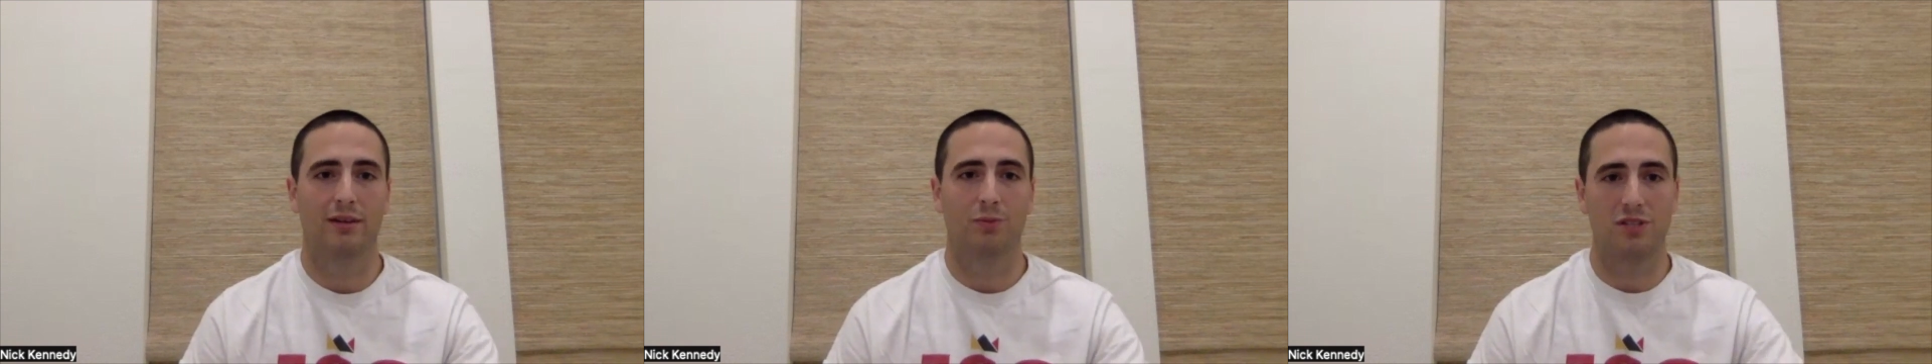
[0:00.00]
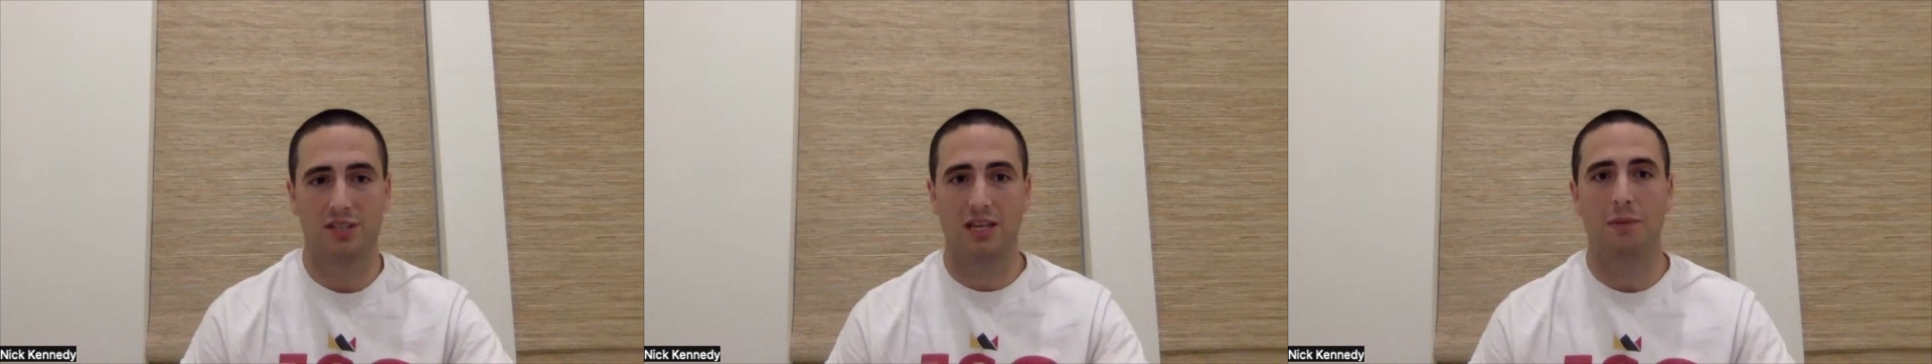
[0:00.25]

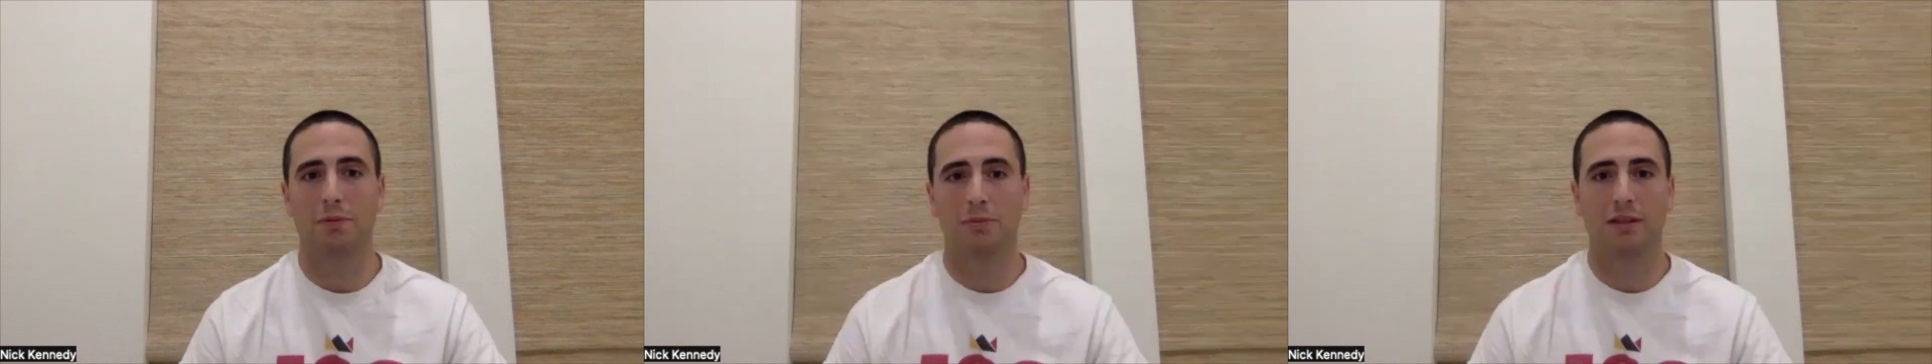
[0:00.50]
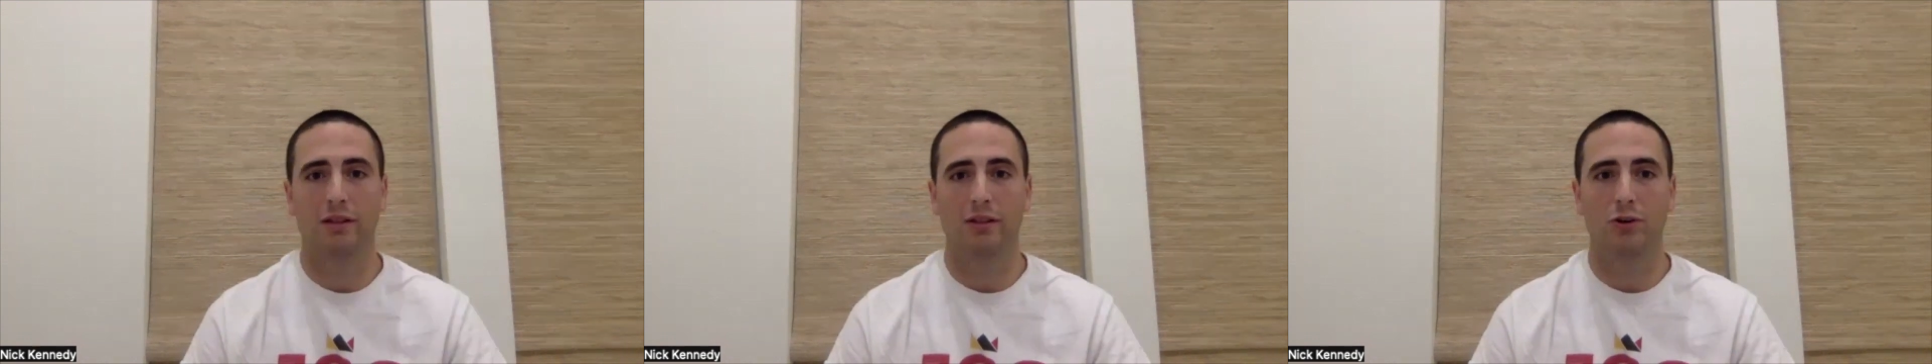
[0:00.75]
was to keep him
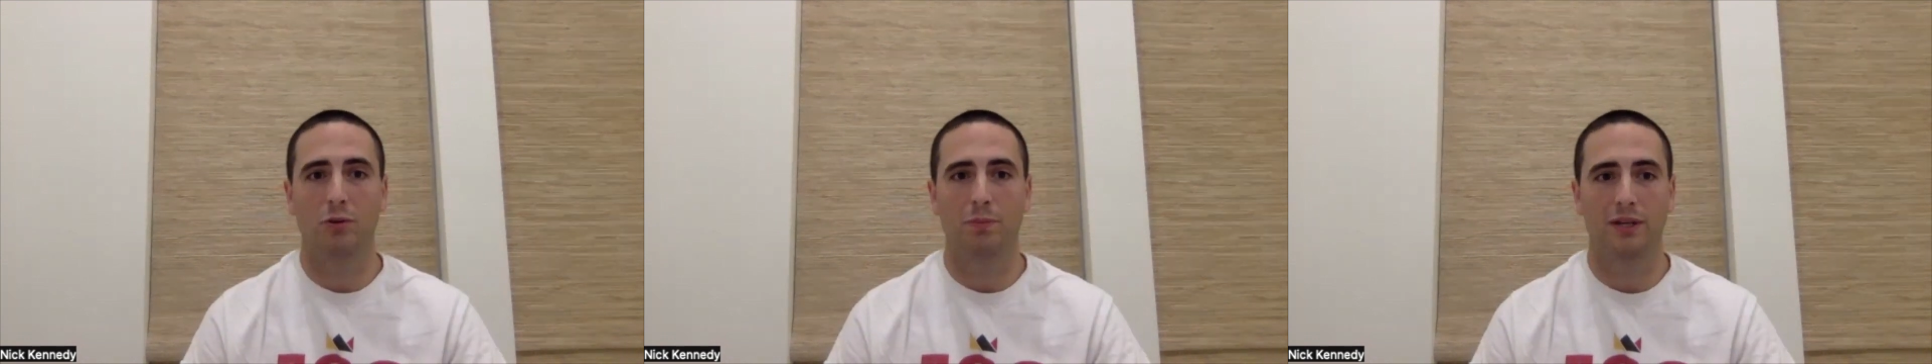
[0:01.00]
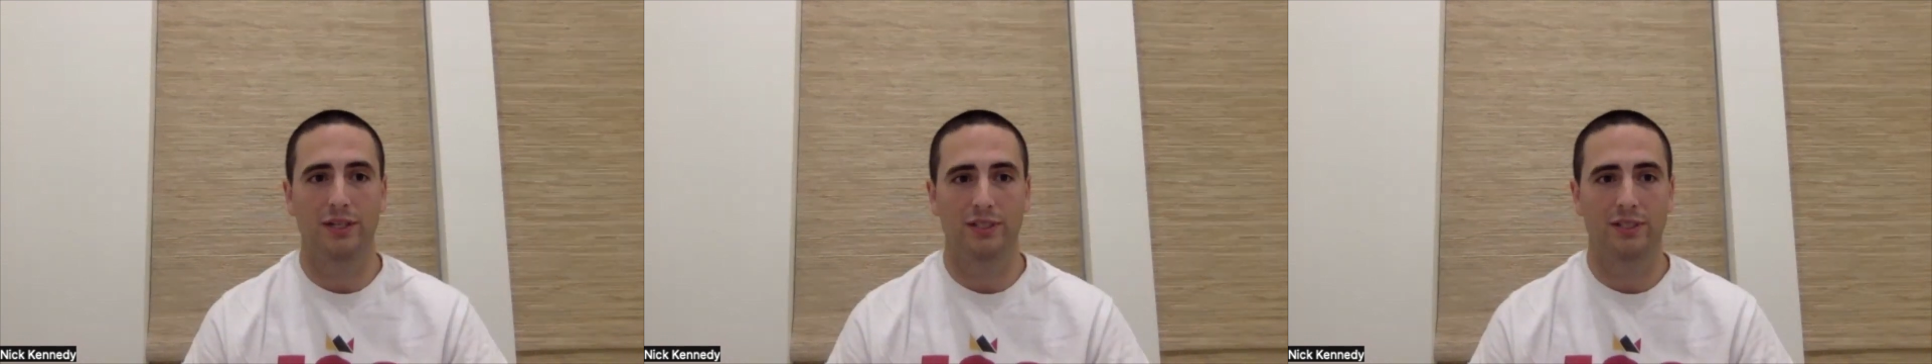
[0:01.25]
in the loop
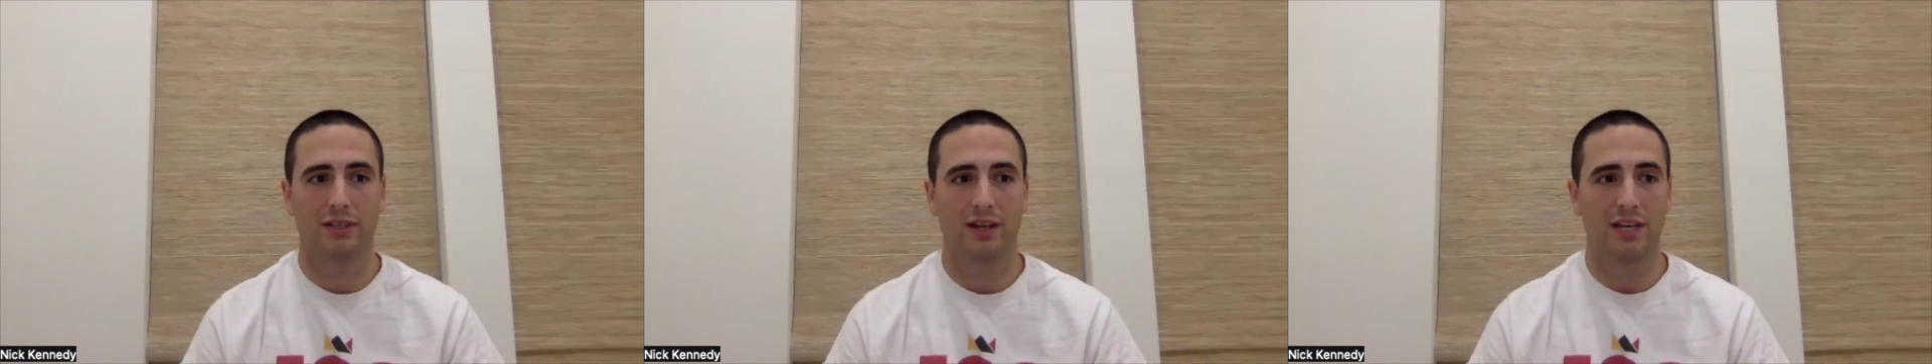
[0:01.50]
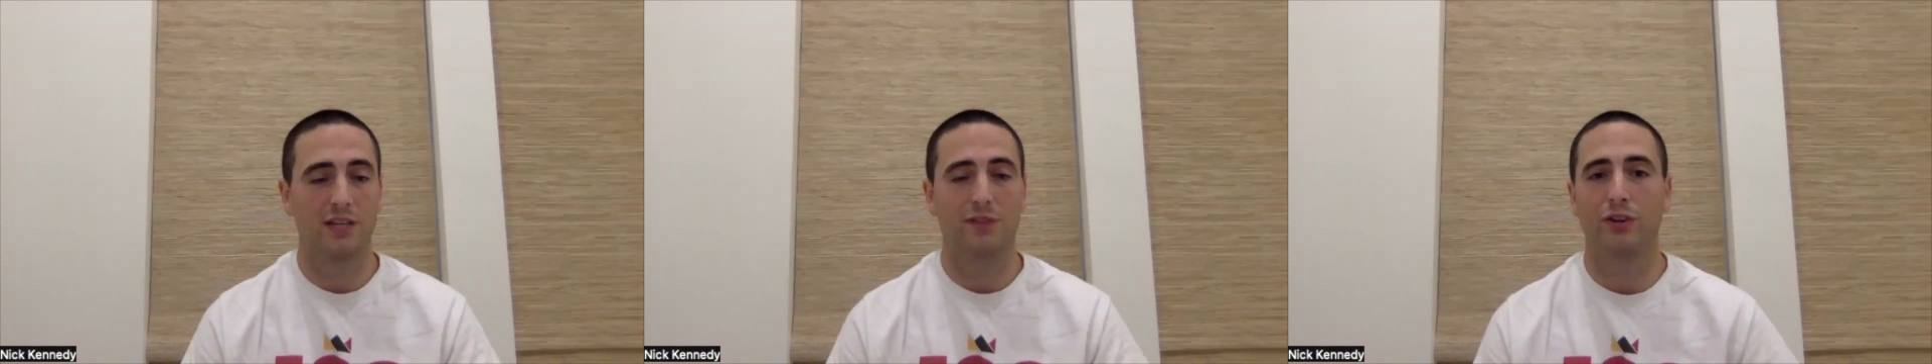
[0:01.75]
because
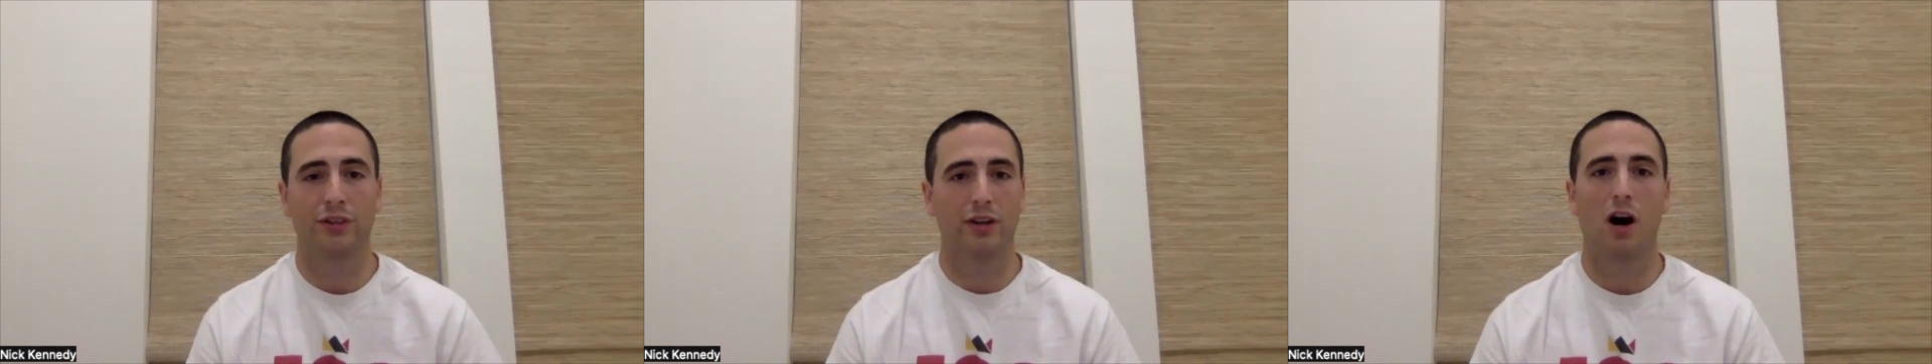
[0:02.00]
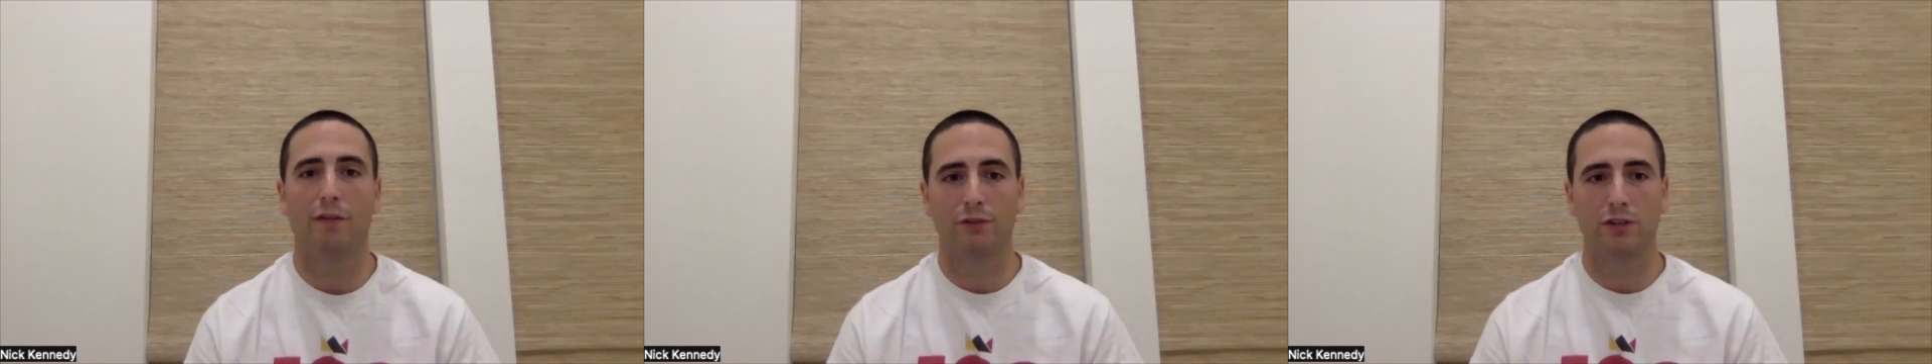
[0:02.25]
he's fielding
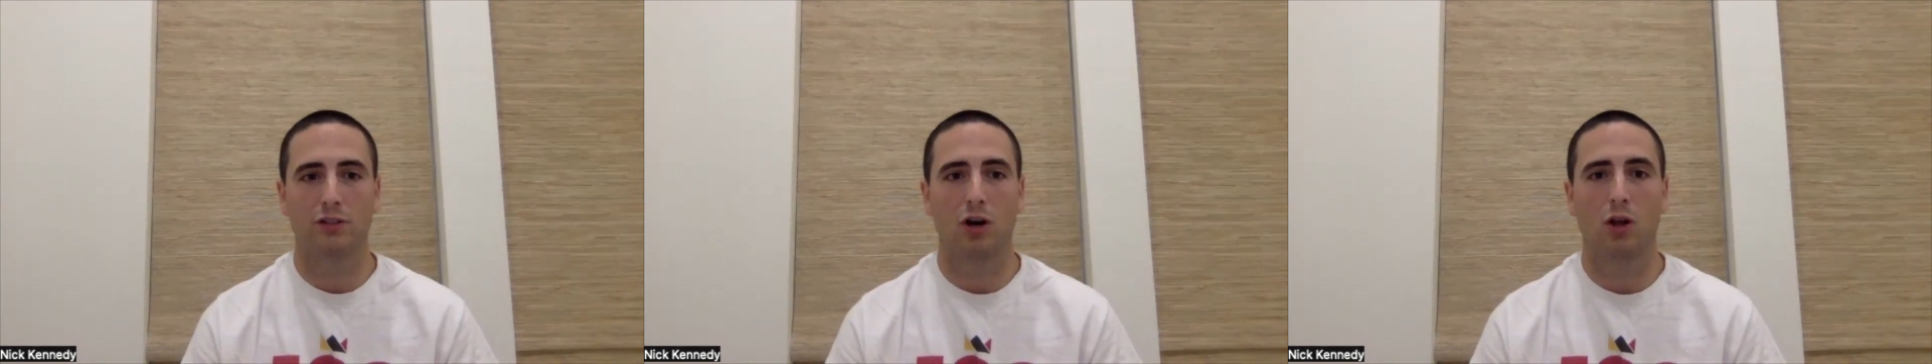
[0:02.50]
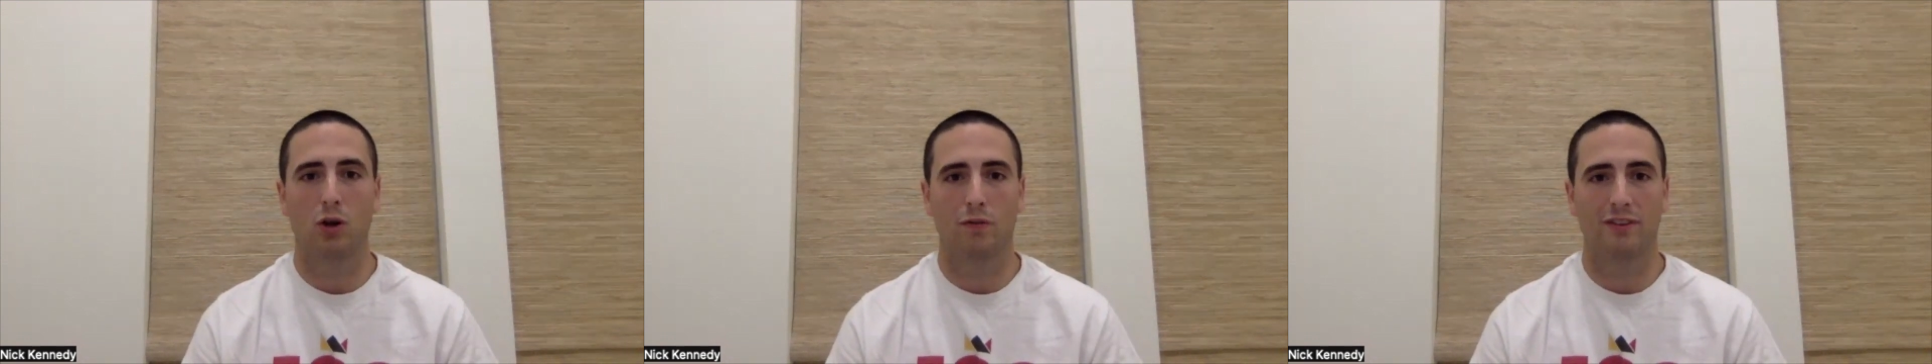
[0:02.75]
offers
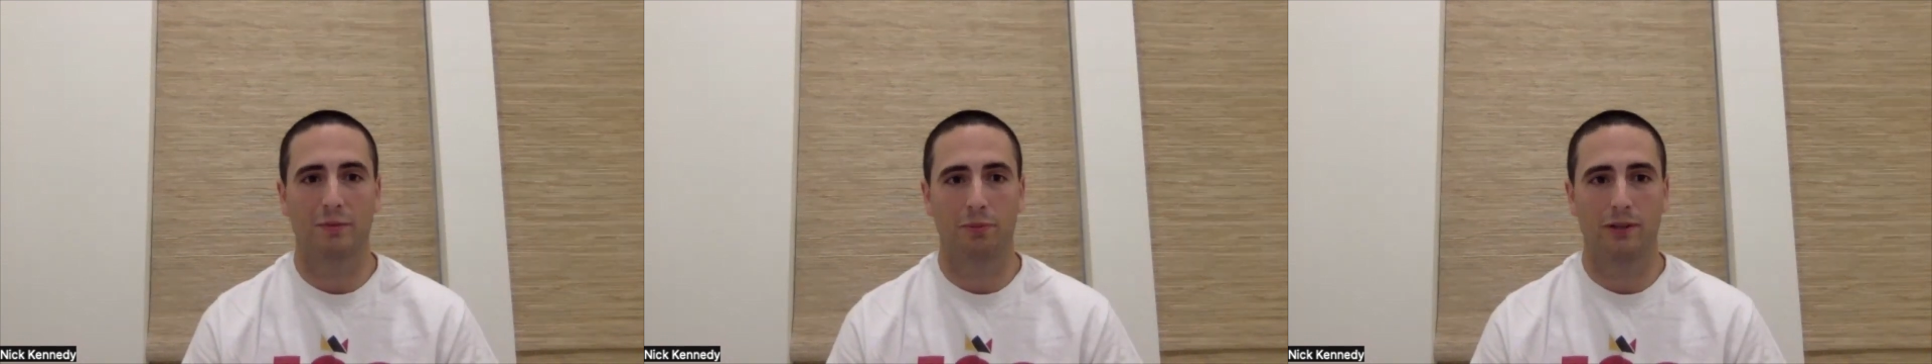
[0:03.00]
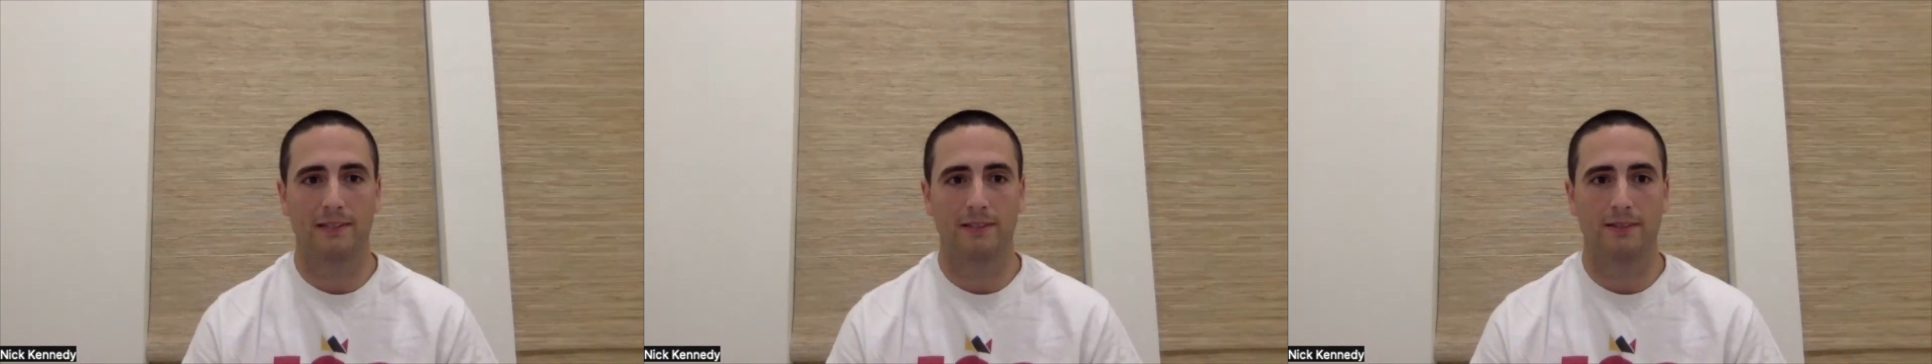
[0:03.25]
all over the
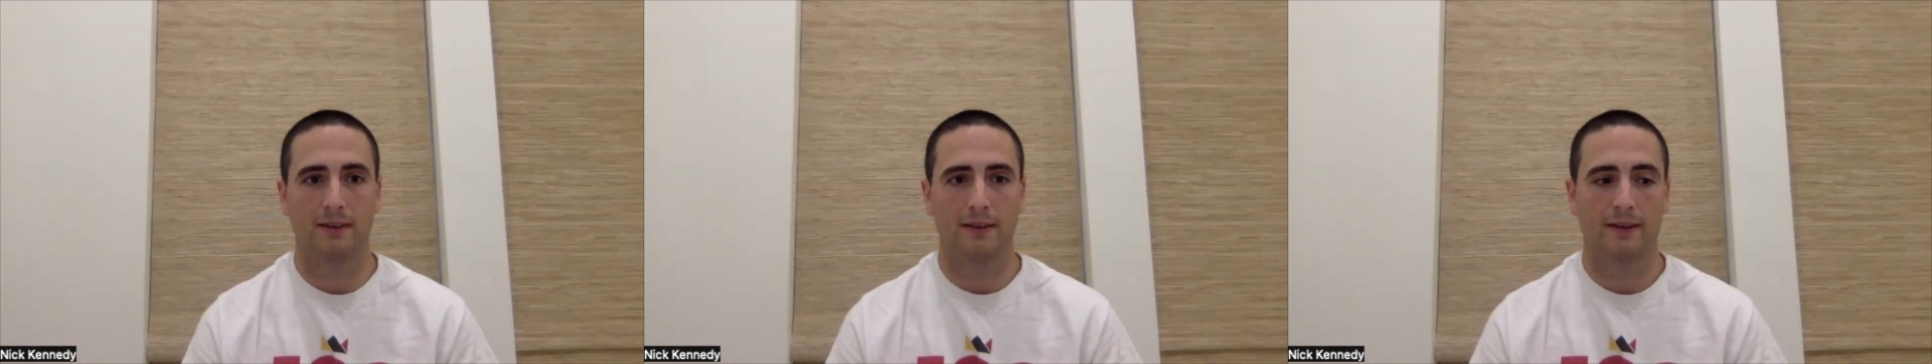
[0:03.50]
place.